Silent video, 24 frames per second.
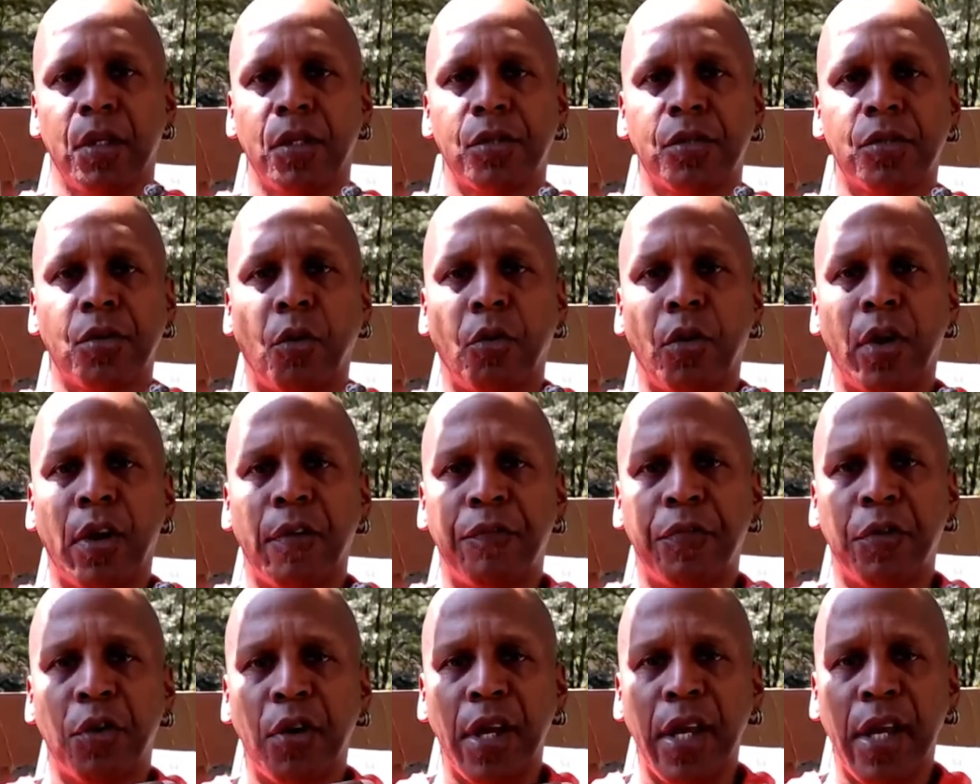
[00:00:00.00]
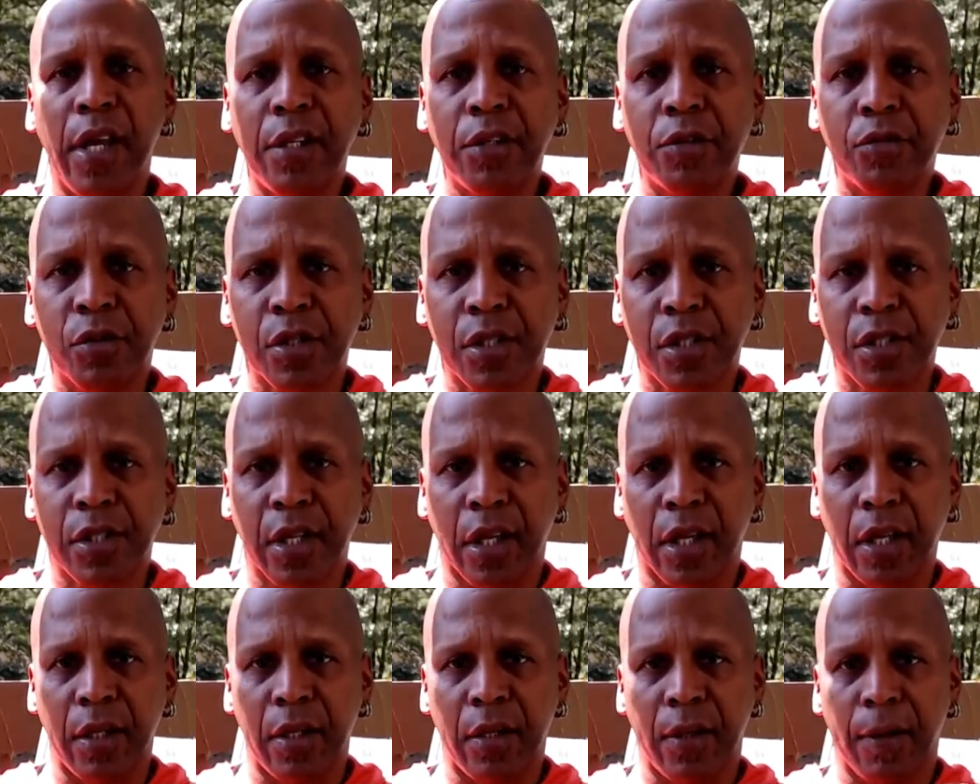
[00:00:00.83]
So if you're
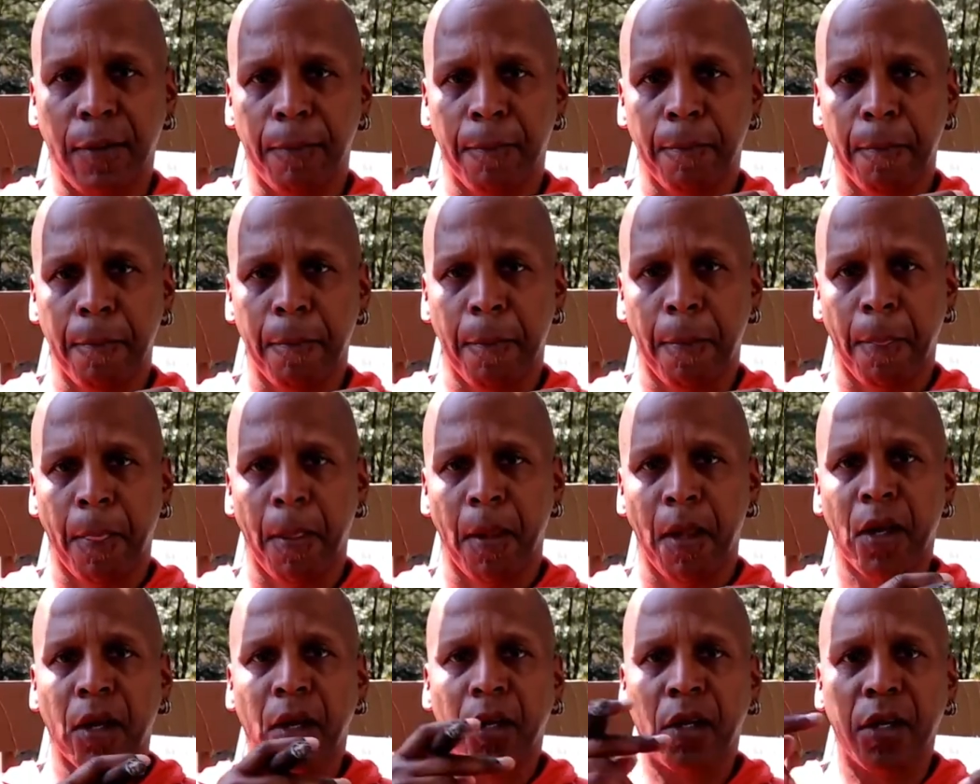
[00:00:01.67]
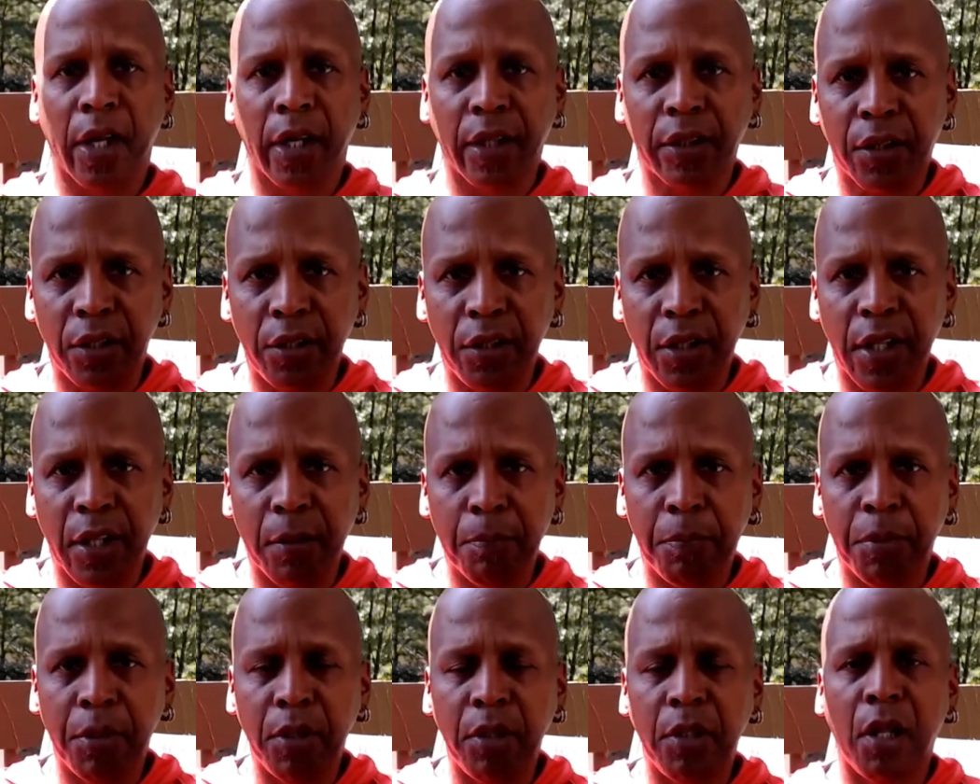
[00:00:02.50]
interested, click the
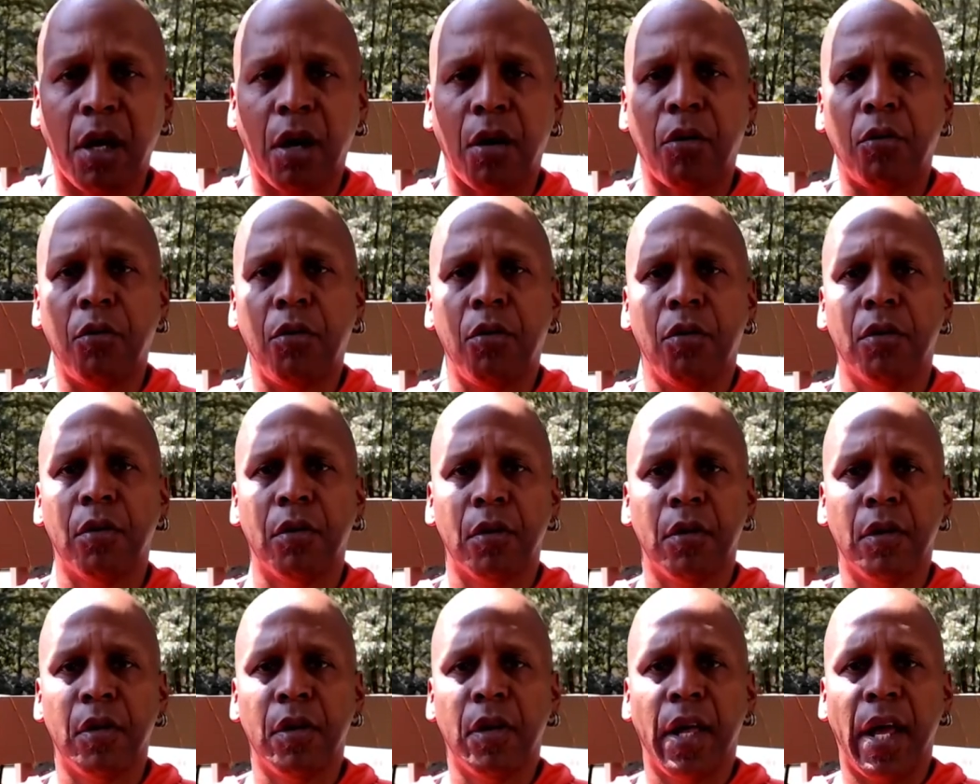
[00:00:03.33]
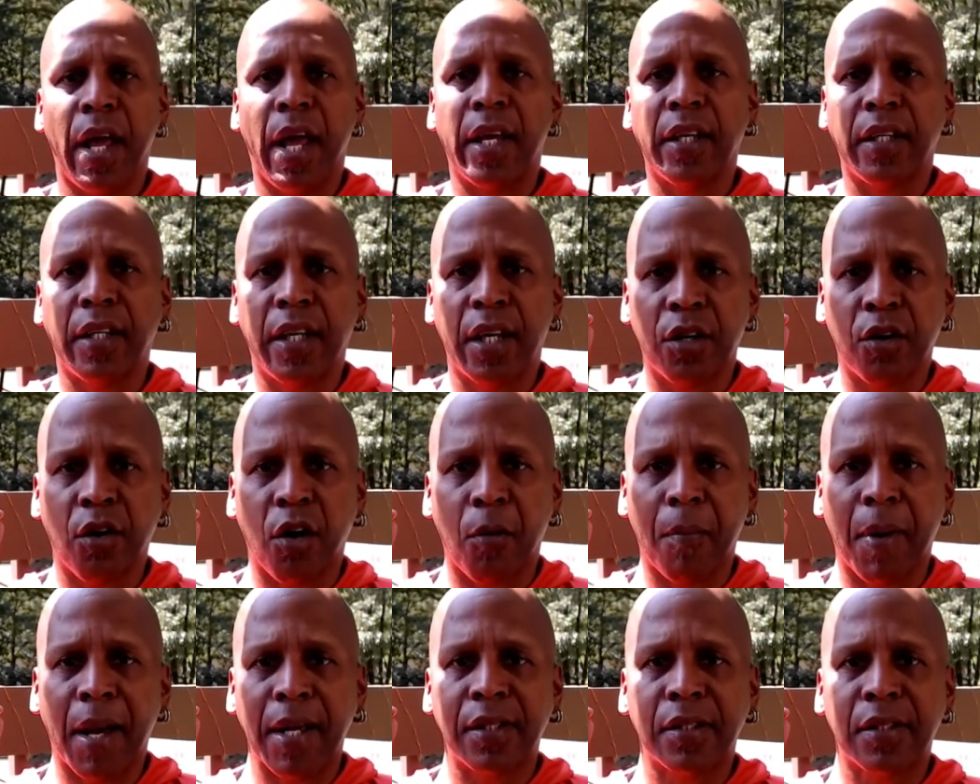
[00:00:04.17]
link below and get
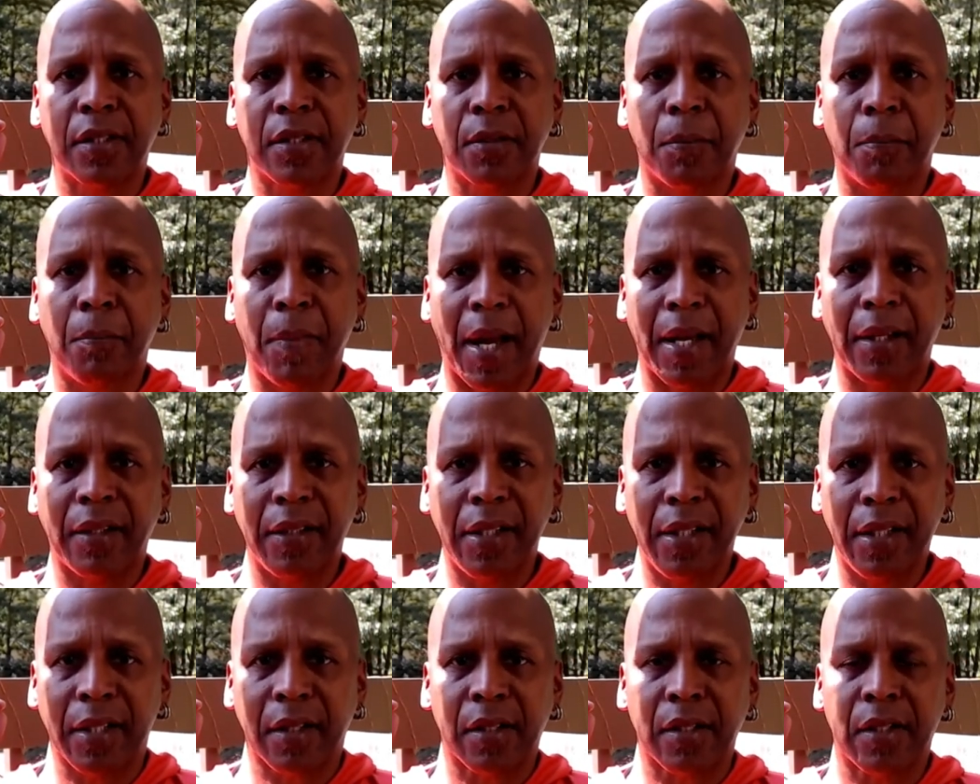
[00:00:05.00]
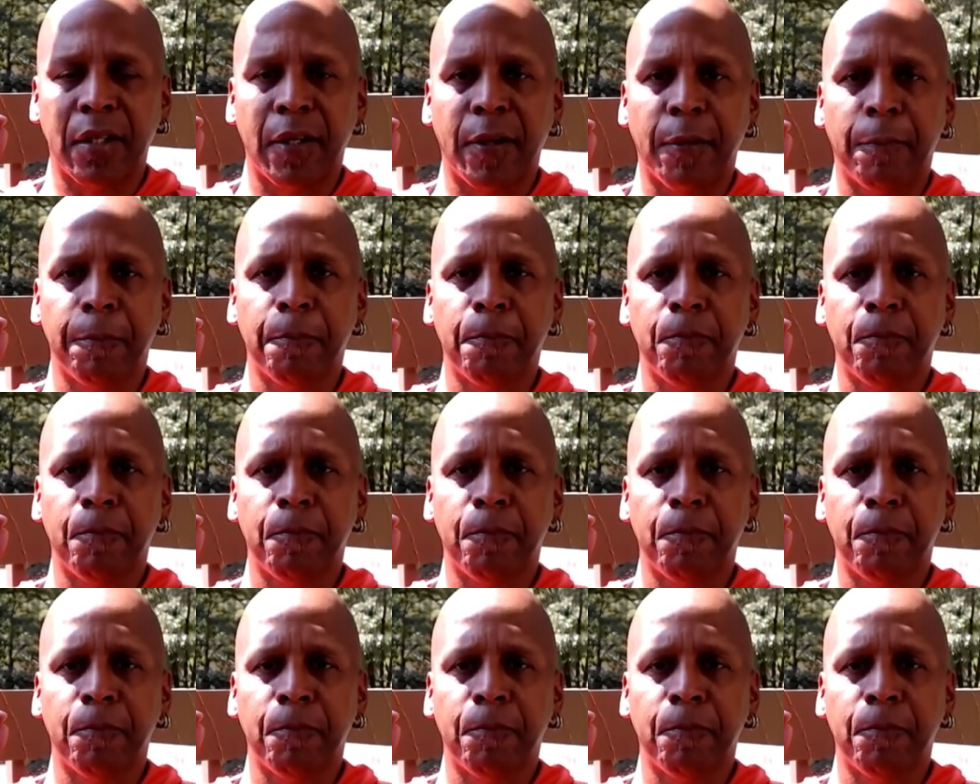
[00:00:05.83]
on my, my list.